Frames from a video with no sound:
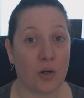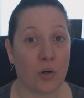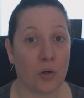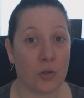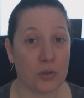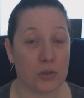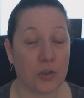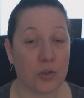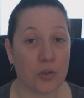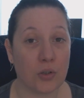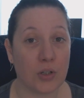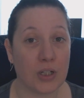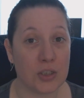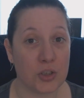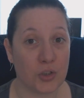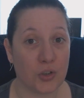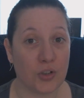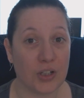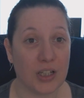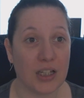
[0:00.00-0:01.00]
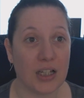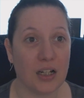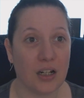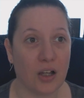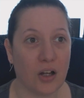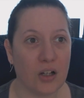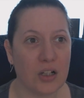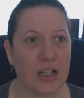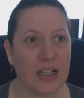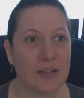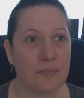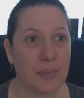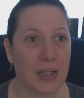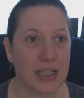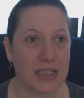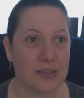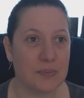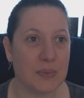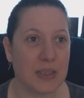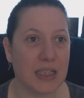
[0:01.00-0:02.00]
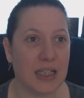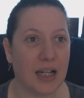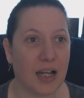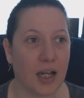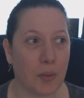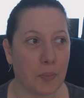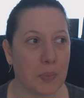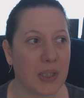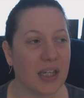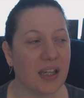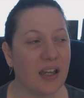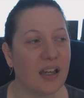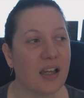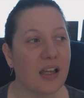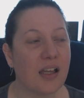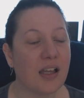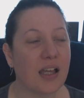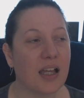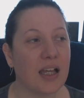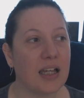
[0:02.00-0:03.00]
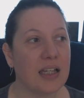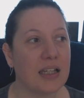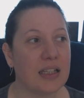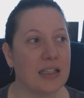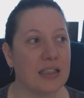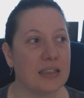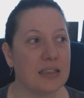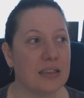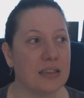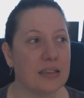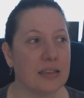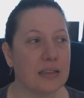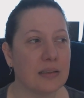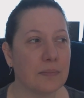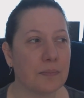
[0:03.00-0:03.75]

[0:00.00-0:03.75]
also enjoy a lot and makes me happy. And